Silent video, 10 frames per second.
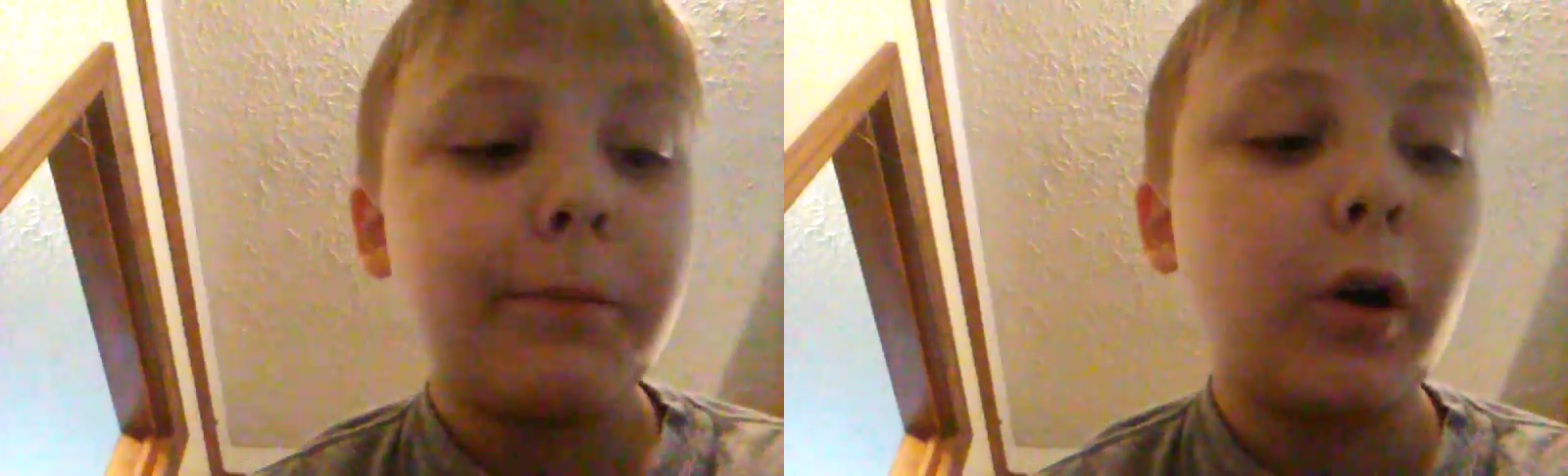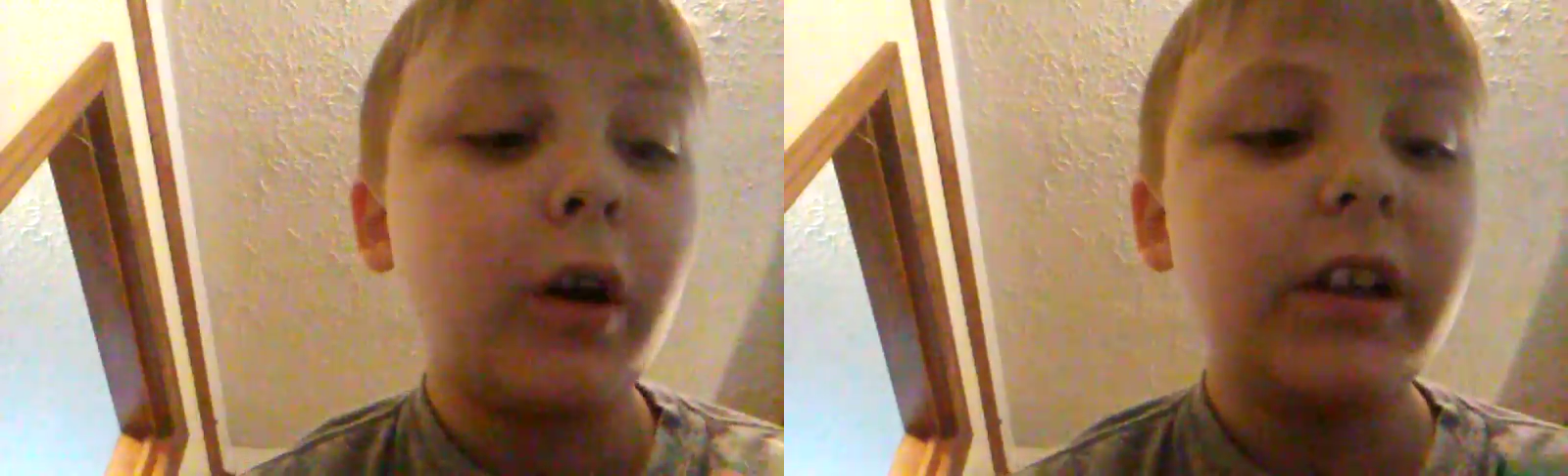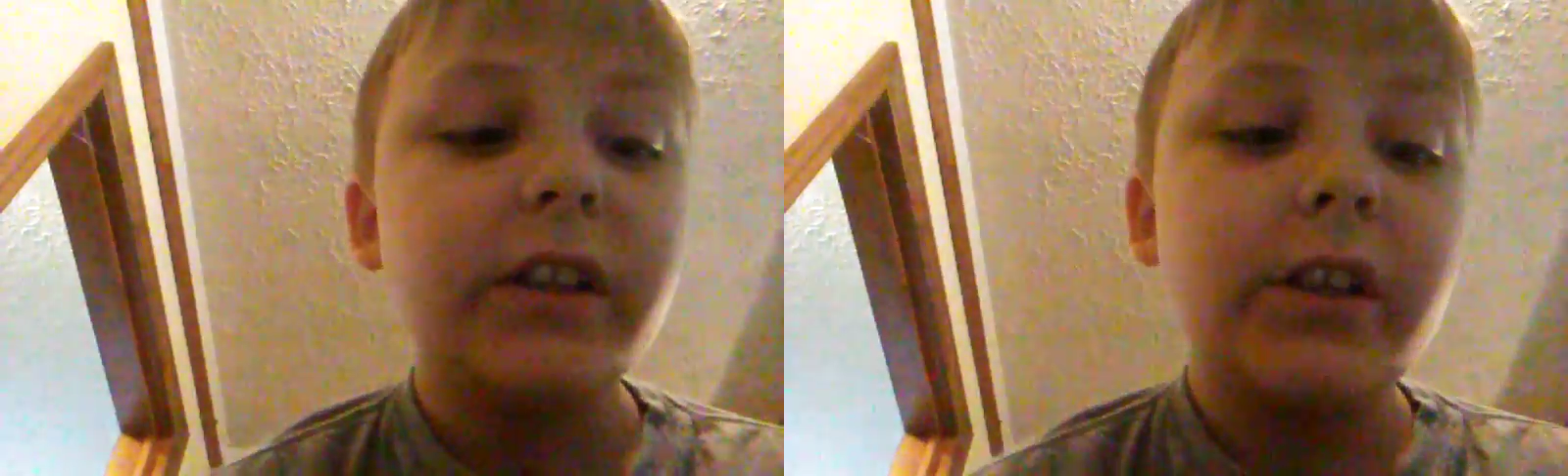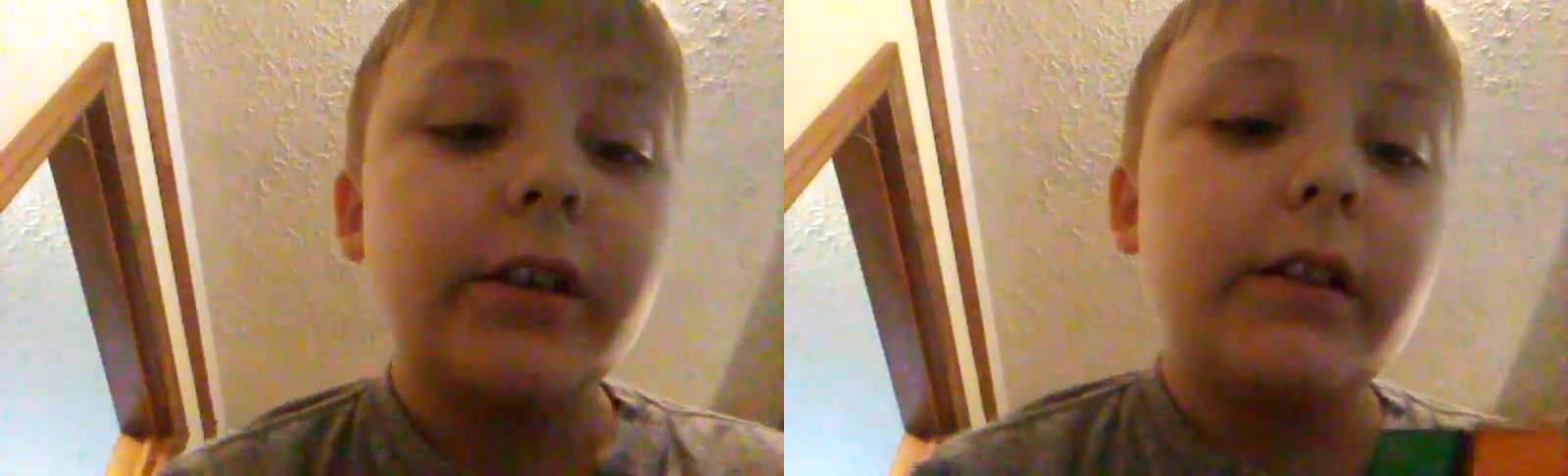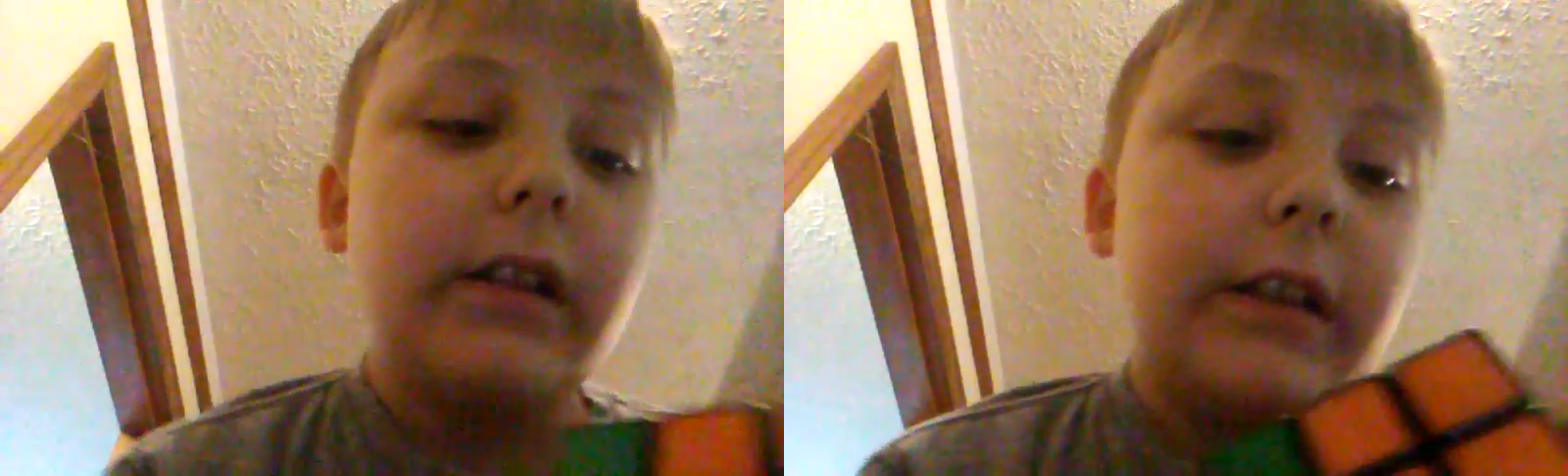part,
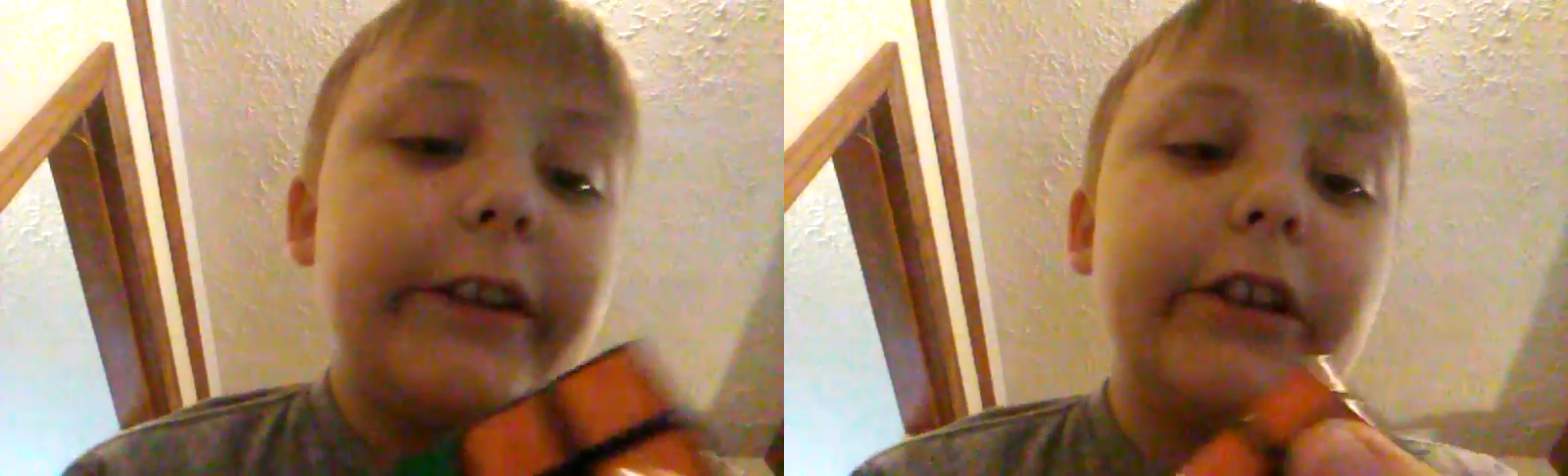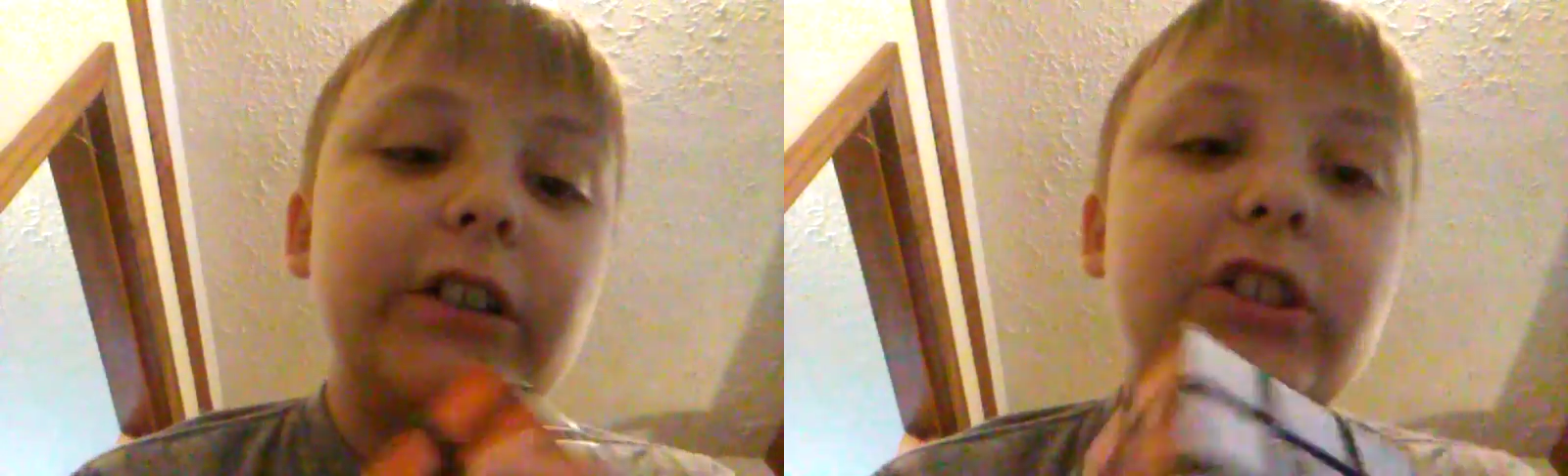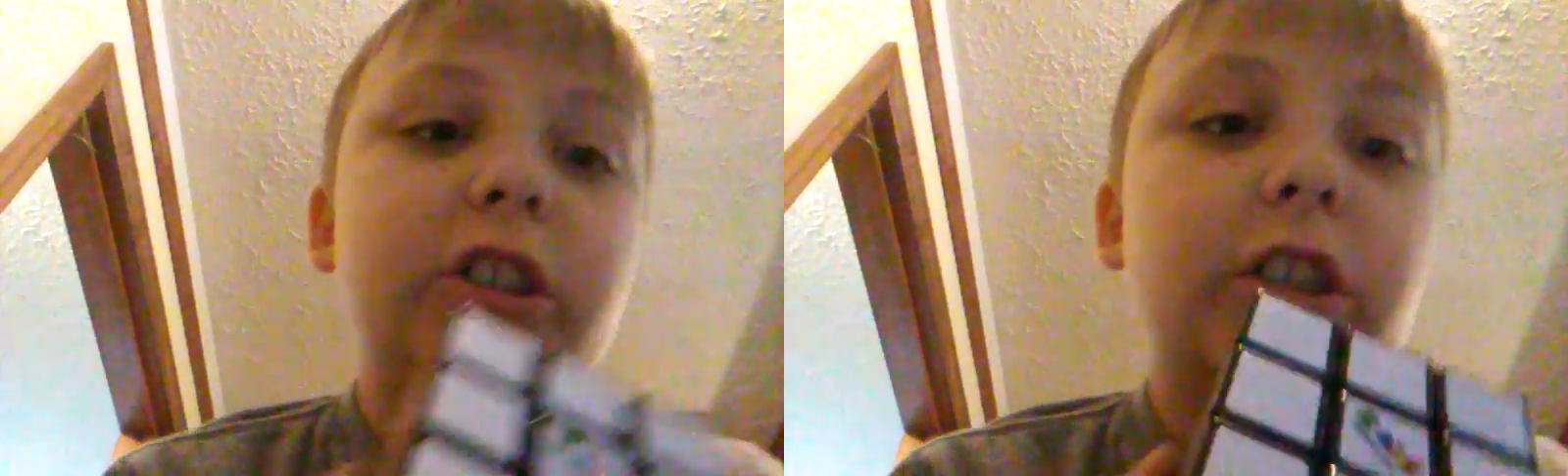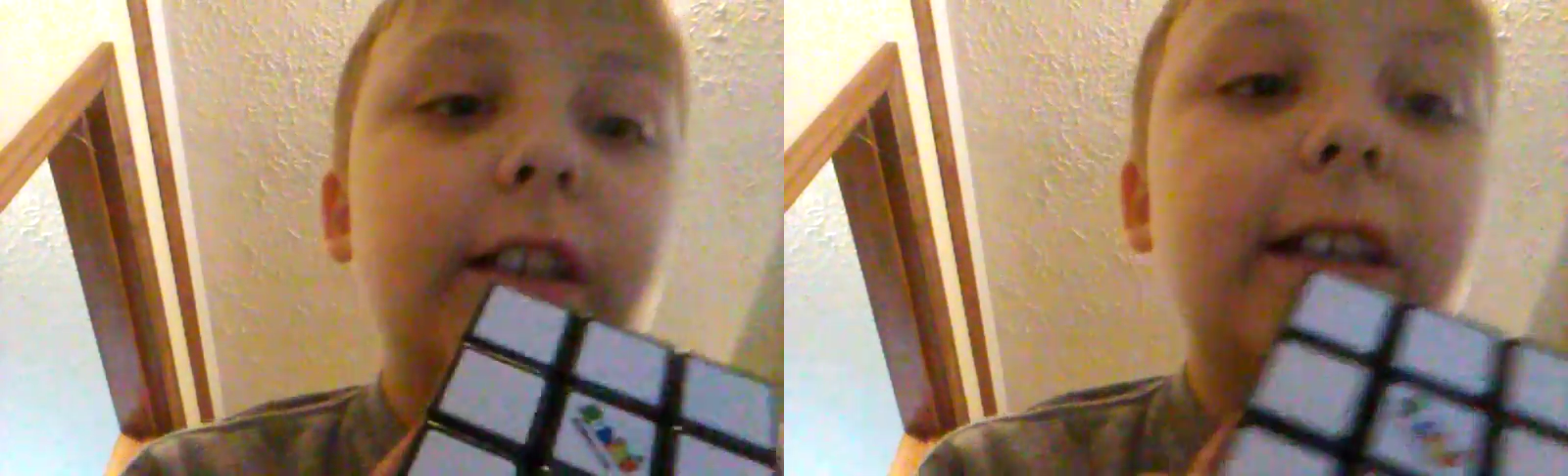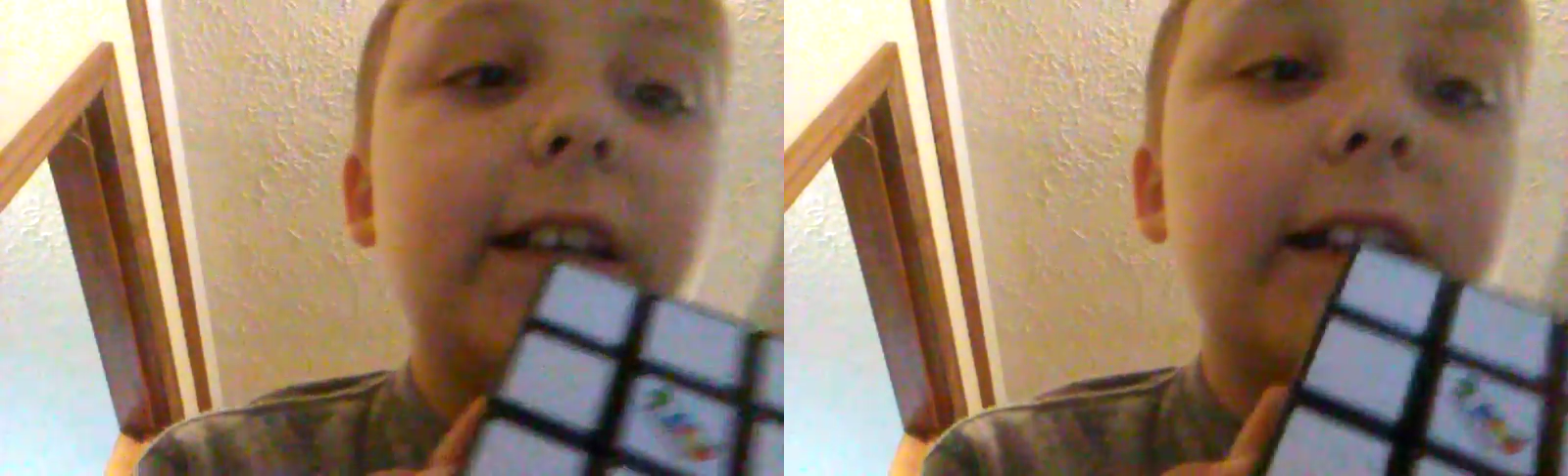you should